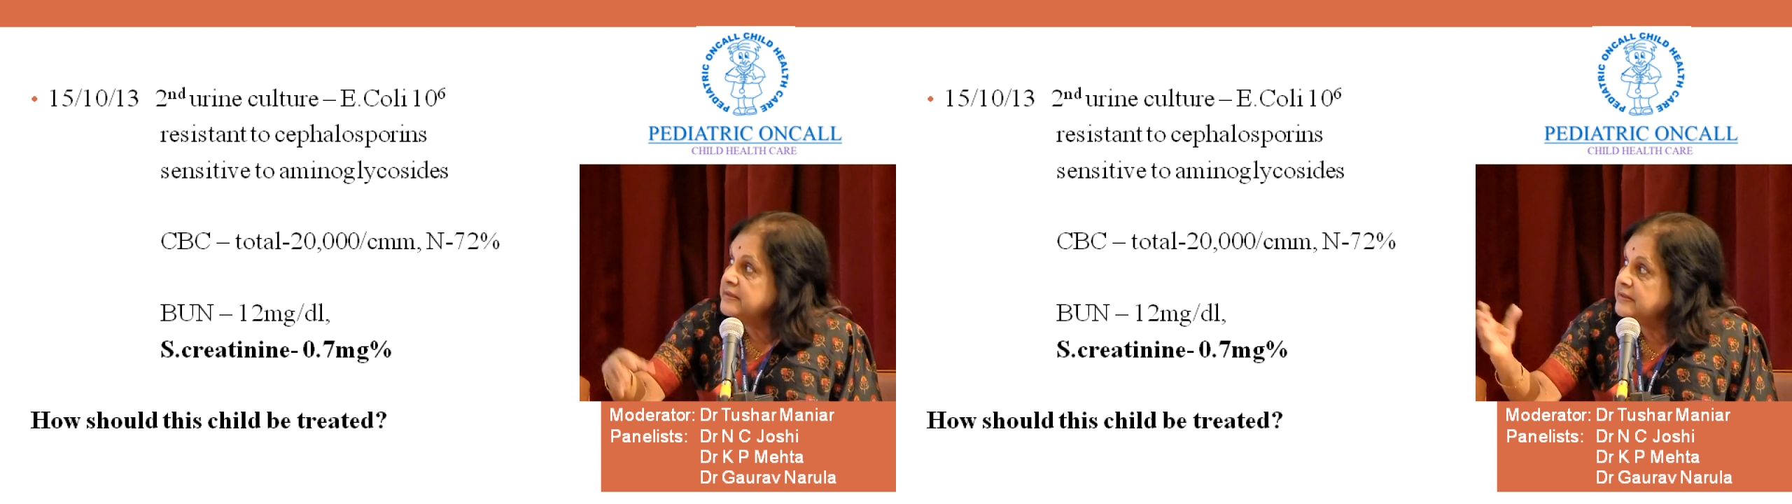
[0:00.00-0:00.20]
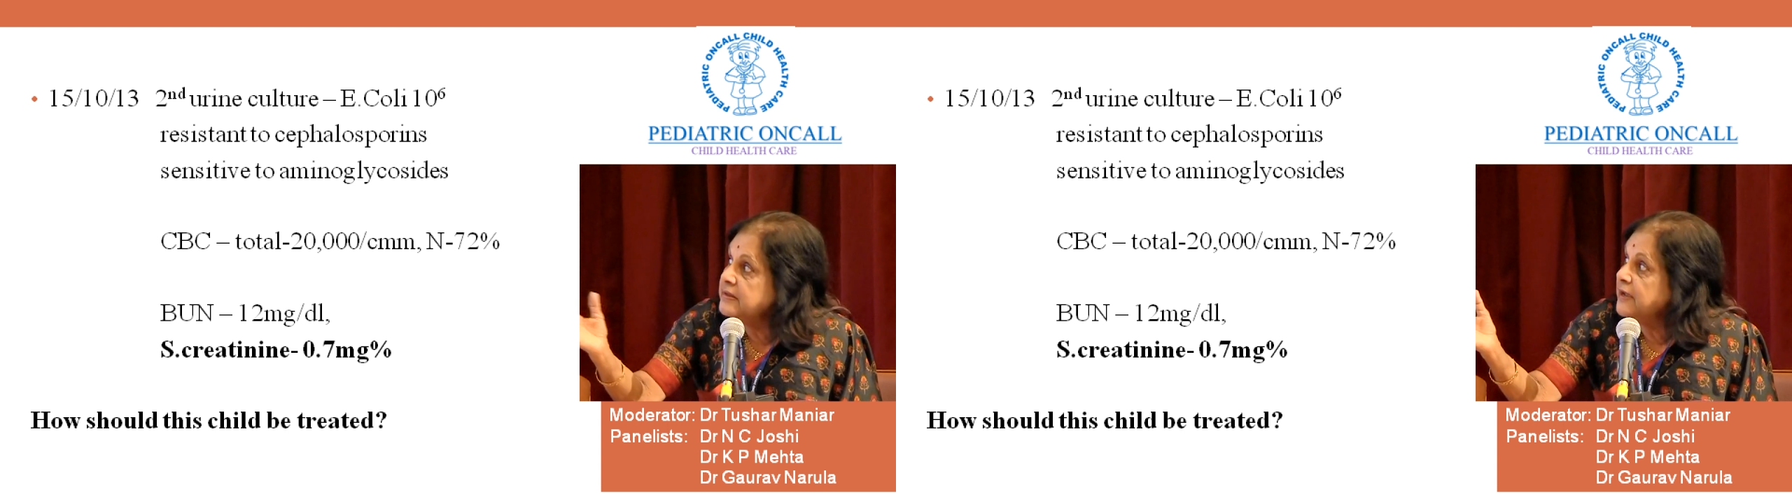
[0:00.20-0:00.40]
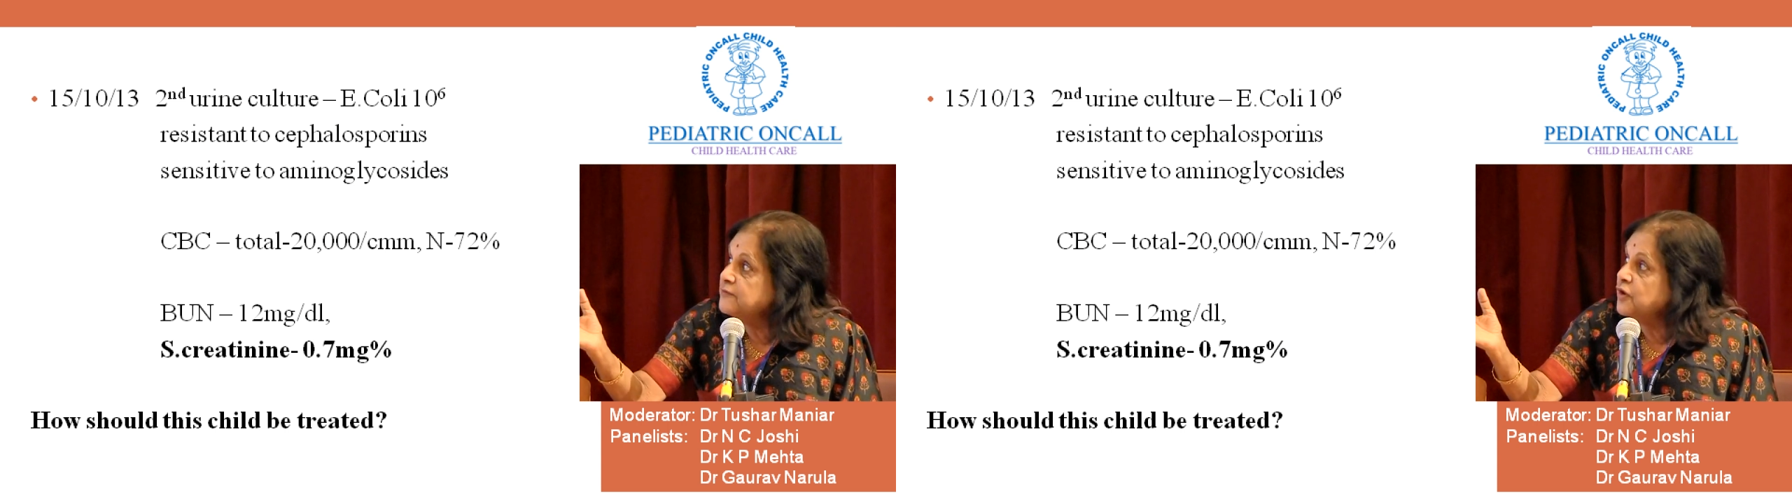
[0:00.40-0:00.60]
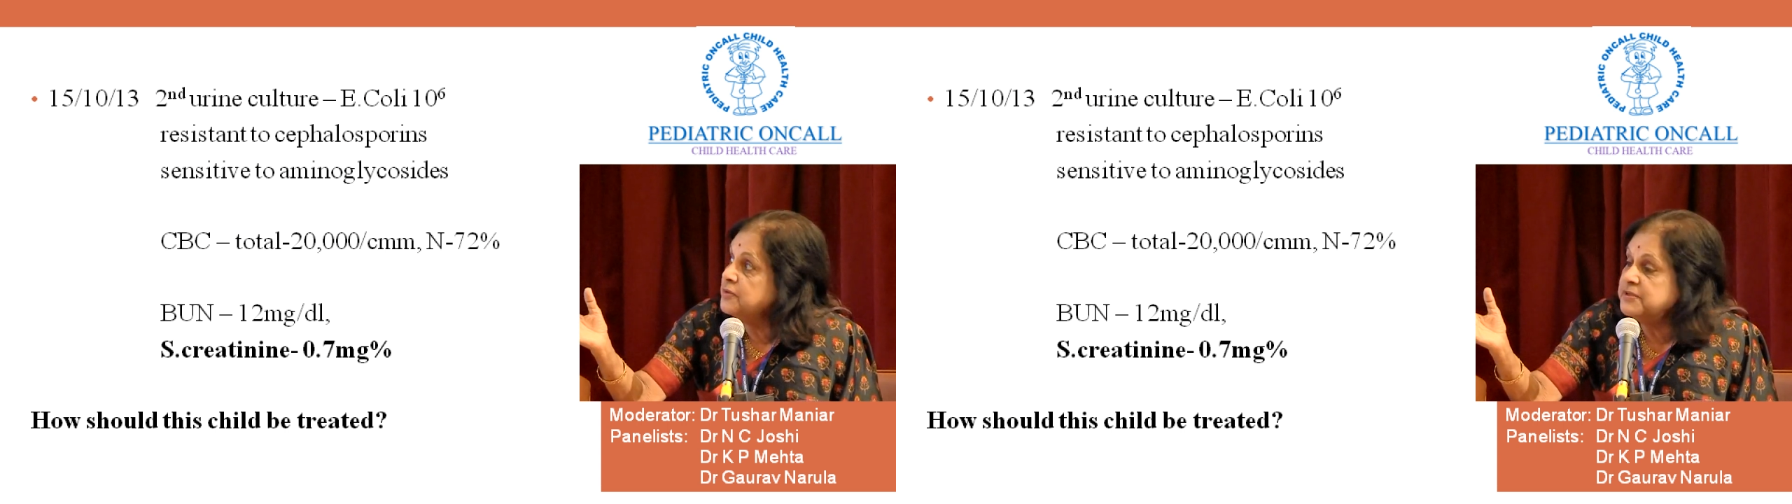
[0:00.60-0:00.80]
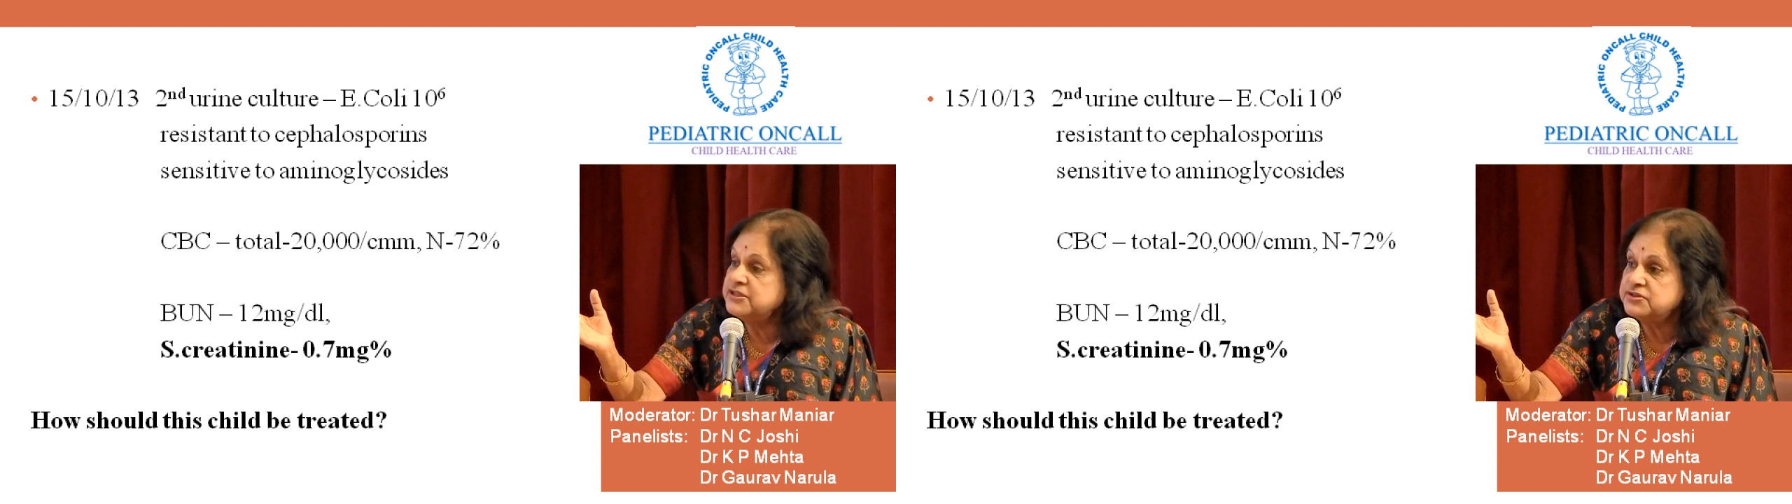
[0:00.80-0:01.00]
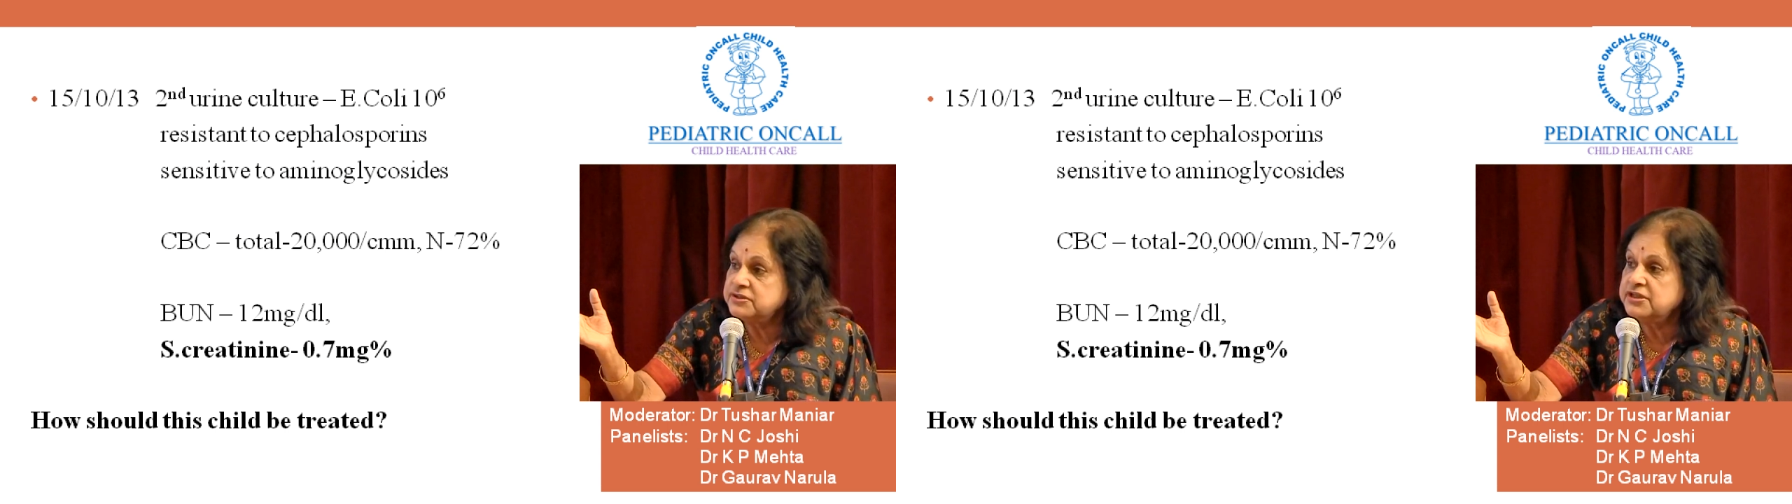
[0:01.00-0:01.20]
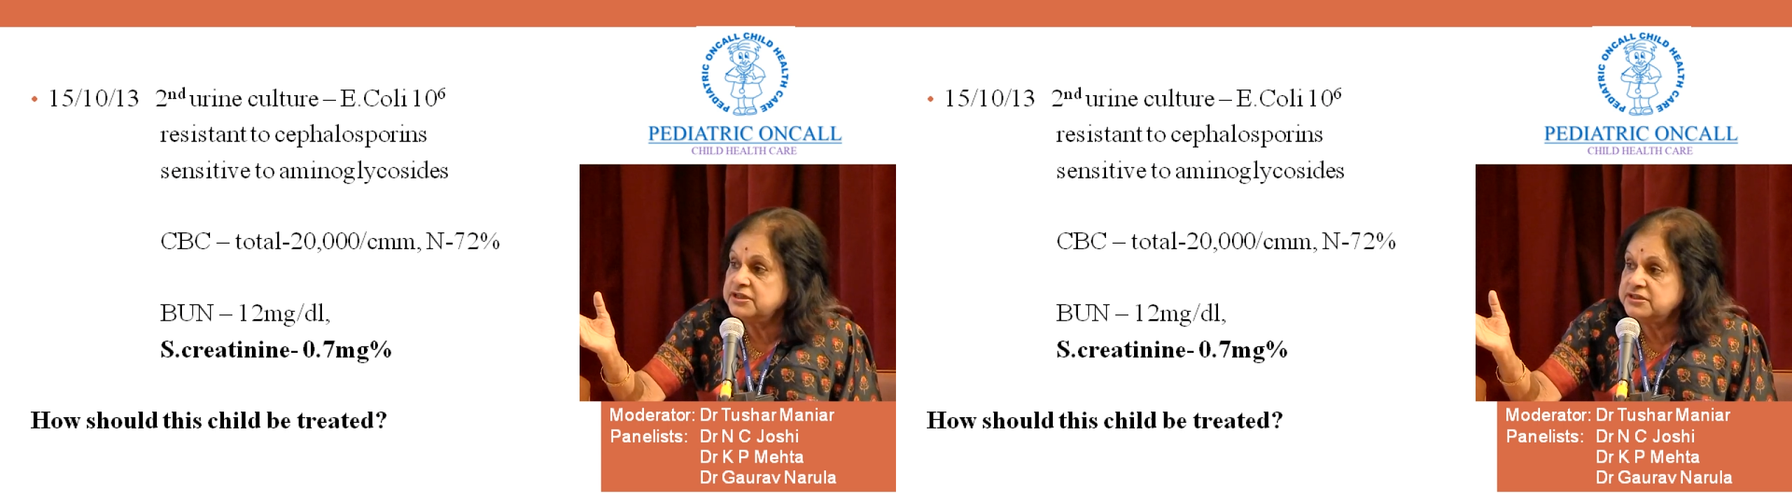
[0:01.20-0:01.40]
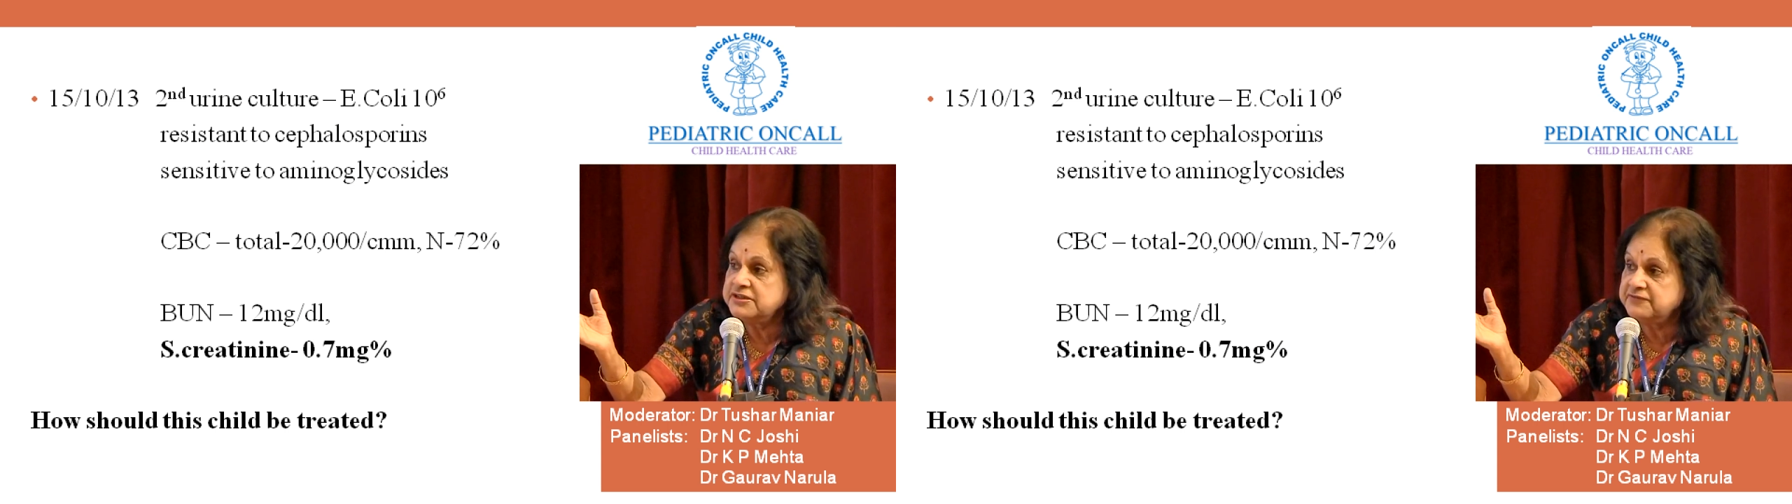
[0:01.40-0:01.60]
Here I have not mentioned the
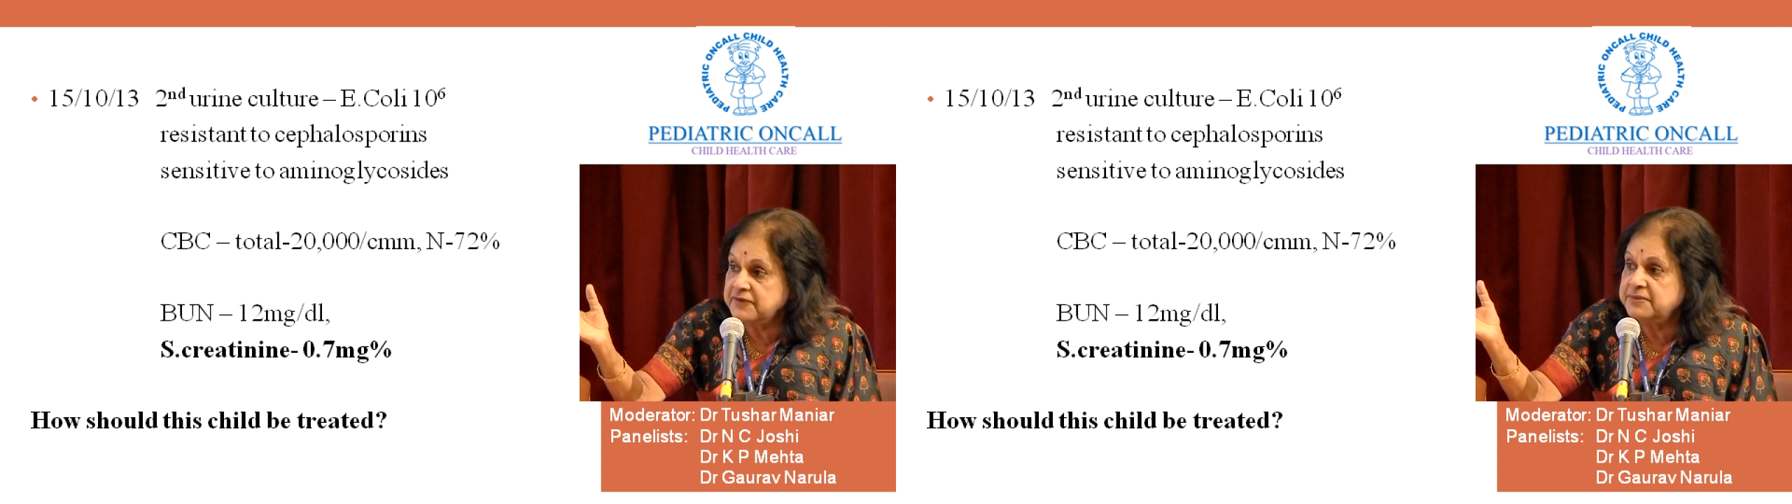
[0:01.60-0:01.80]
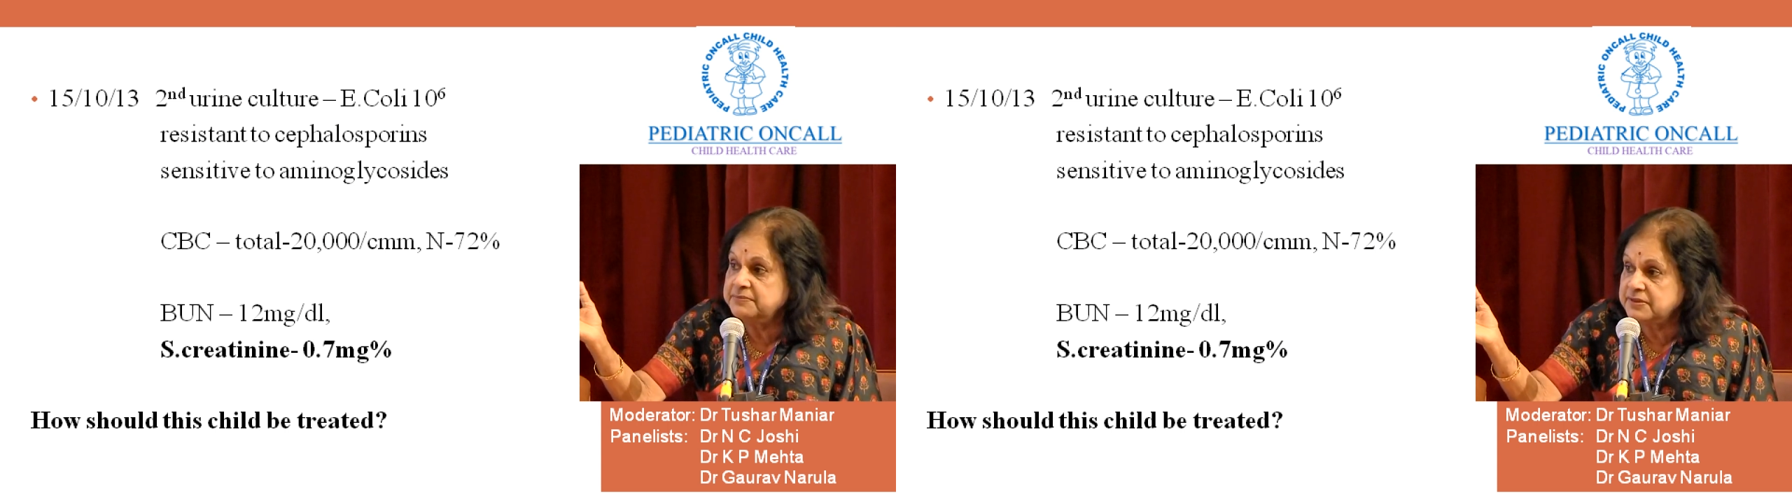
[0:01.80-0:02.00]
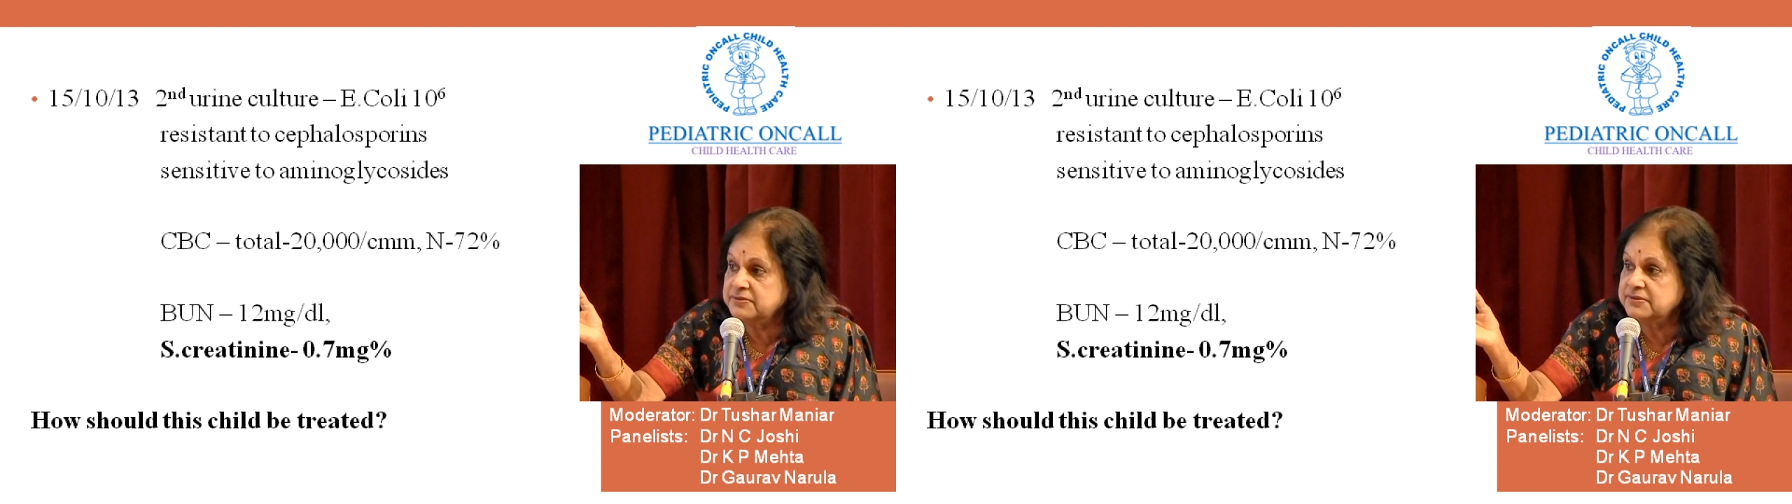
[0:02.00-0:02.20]
EGFR because